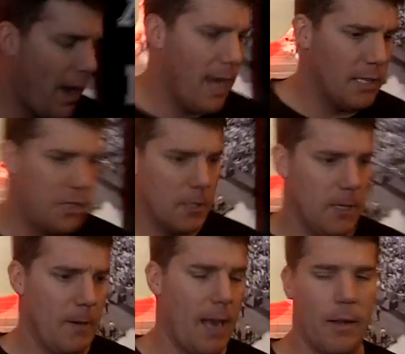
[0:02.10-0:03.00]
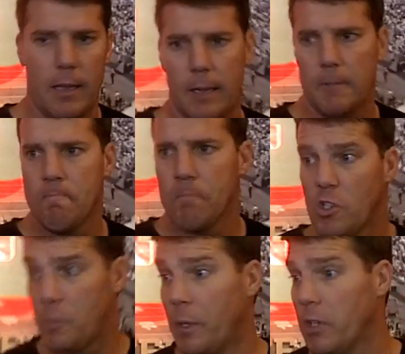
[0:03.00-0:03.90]
pads, had a
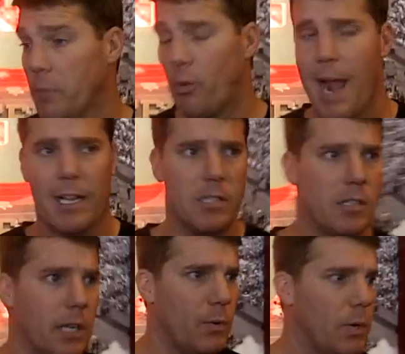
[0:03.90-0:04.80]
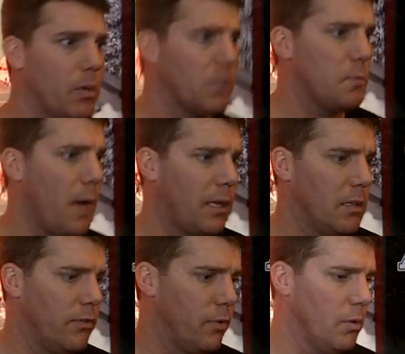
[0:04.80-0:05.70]
spirited practice like we would
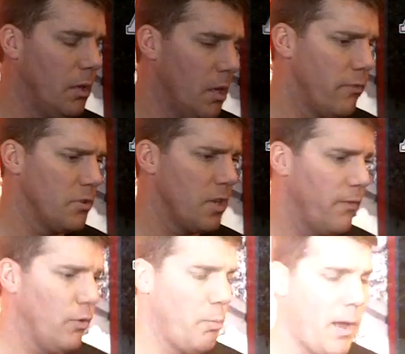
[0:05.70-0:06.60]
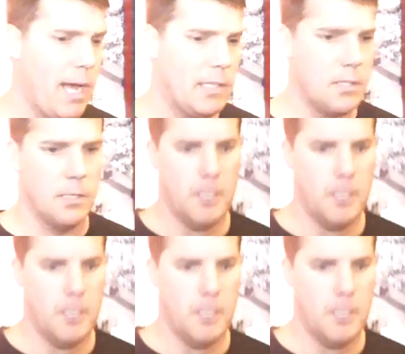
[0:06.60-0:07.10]
expect in the full first day of full pads.